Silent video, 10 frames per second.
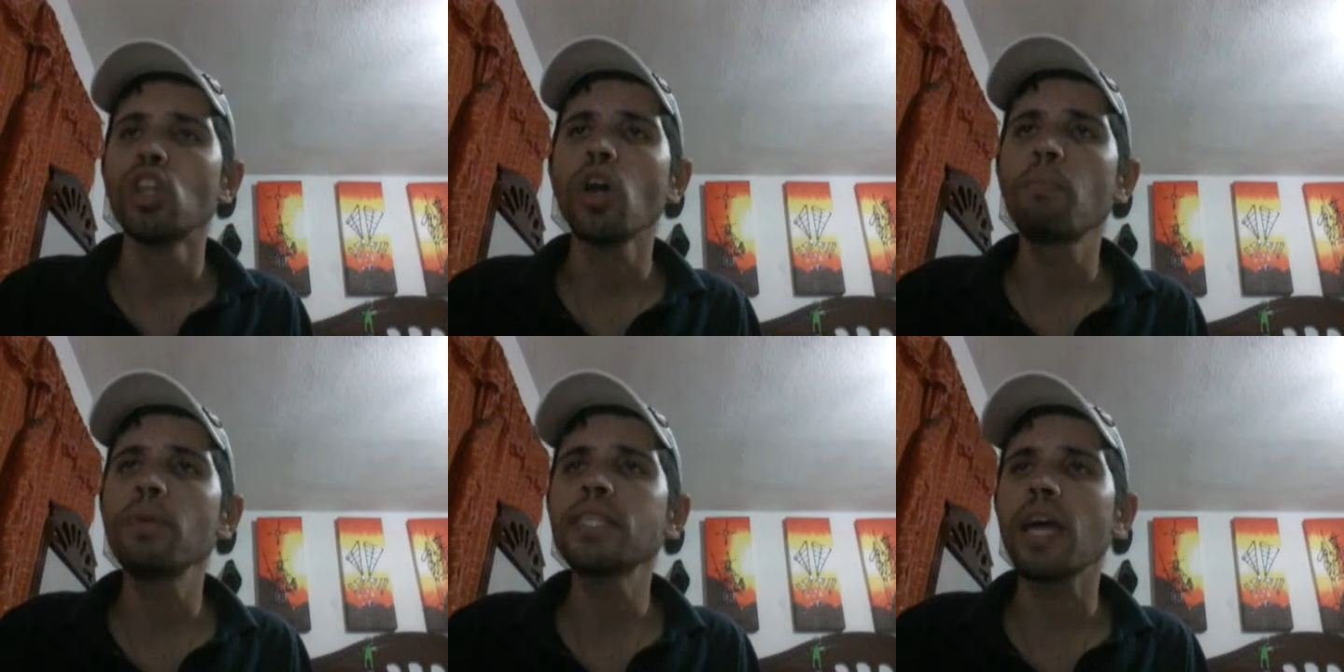No
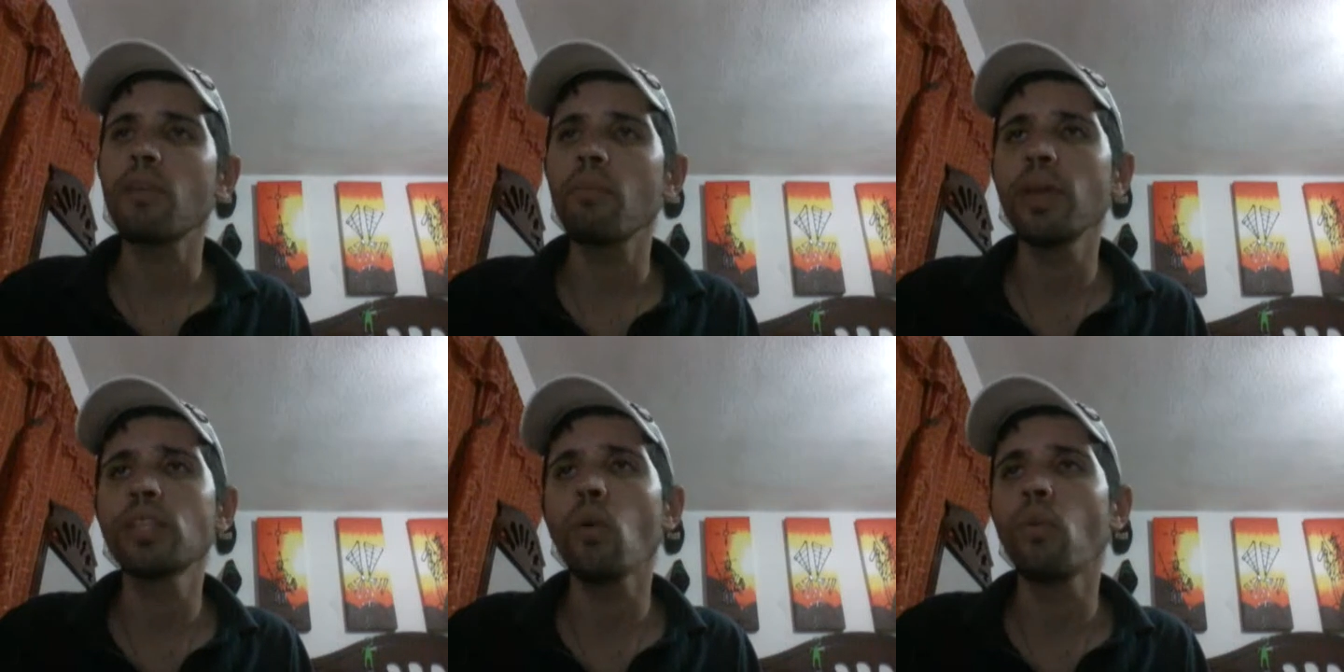peace
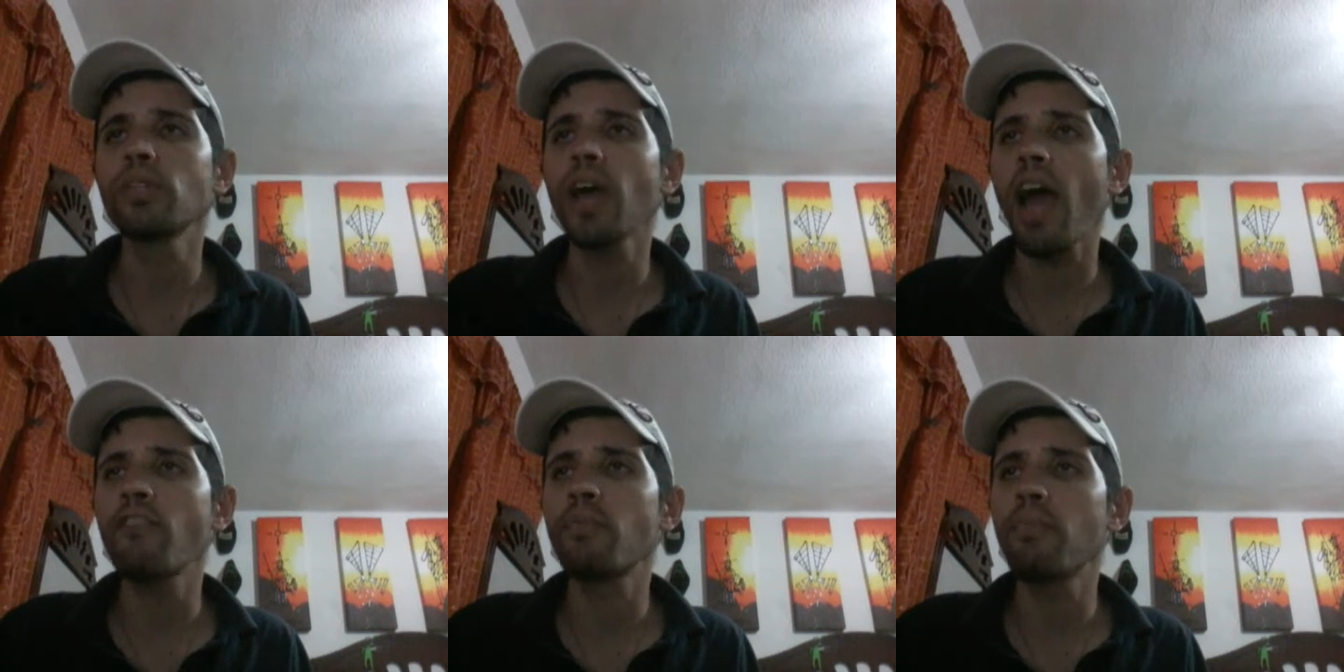agreement would
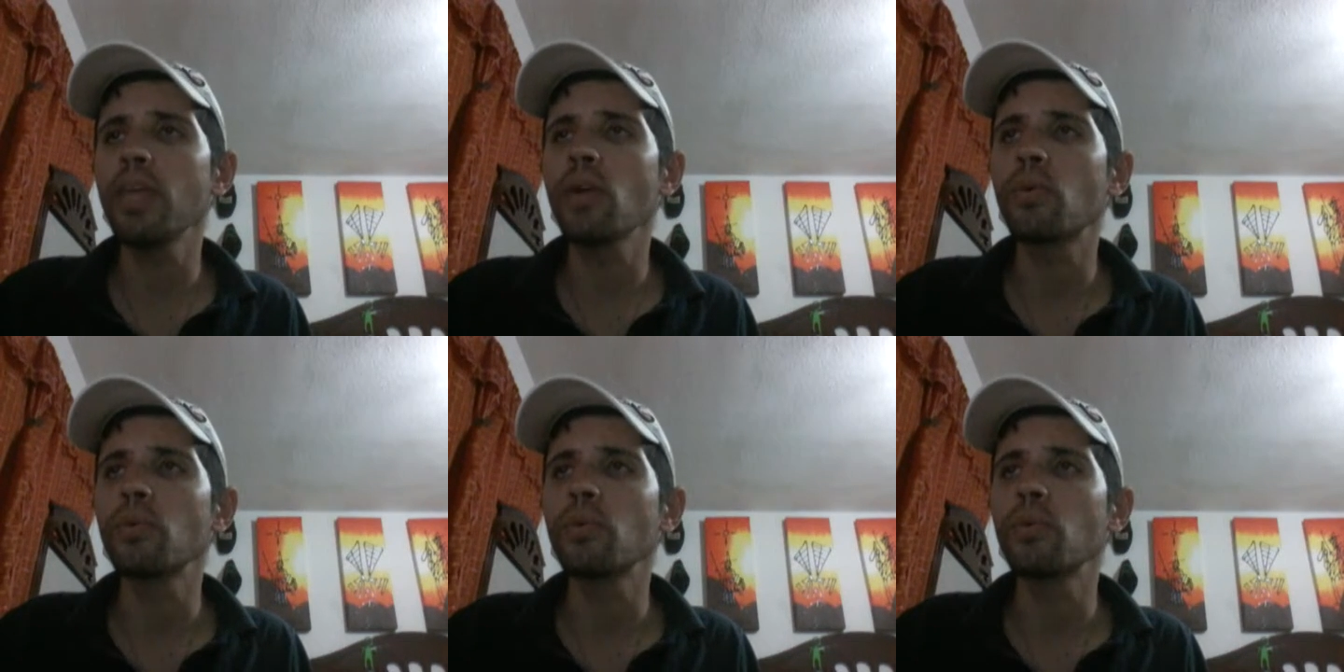have been